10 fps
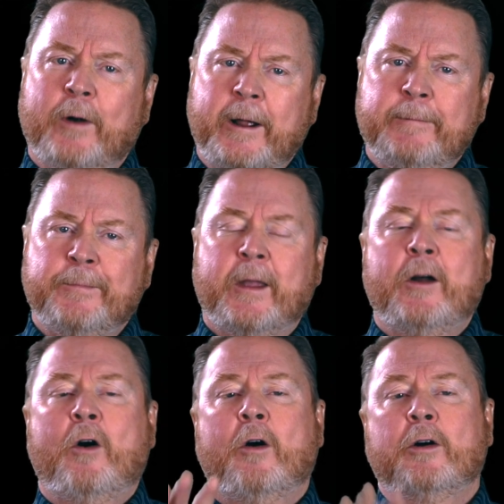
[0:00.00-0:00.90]
right?
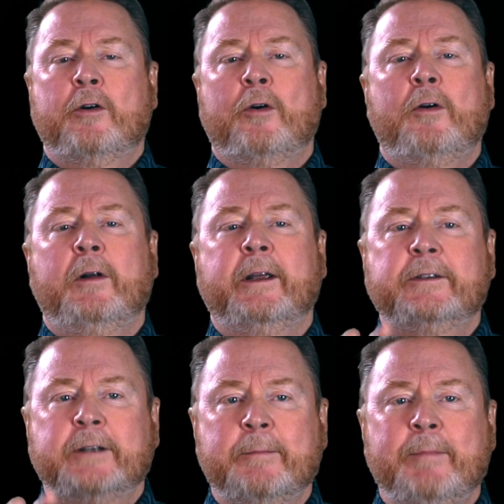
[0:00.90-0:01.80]
Our goal is
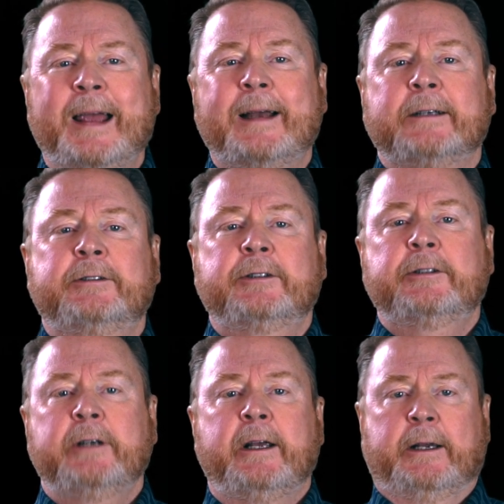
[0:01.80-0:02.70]
to make us
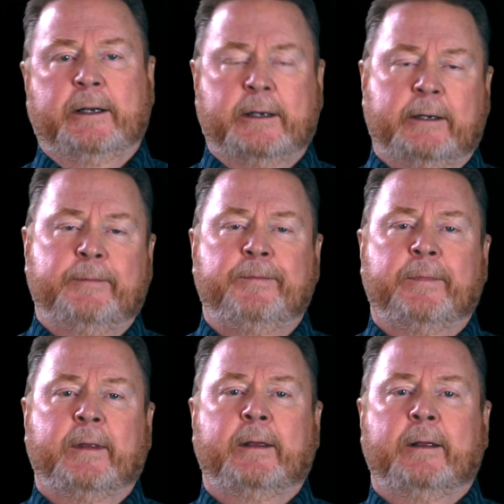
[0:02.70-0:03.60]
see
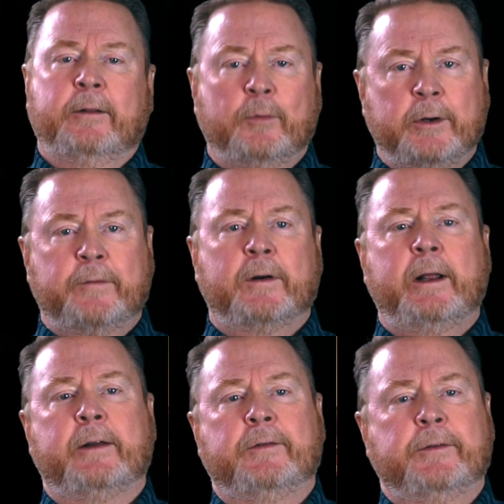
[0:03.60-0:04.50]
through a different
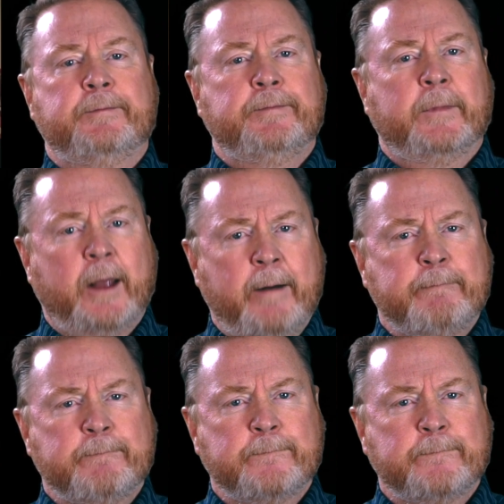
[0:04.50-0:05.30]
lens. Yeah?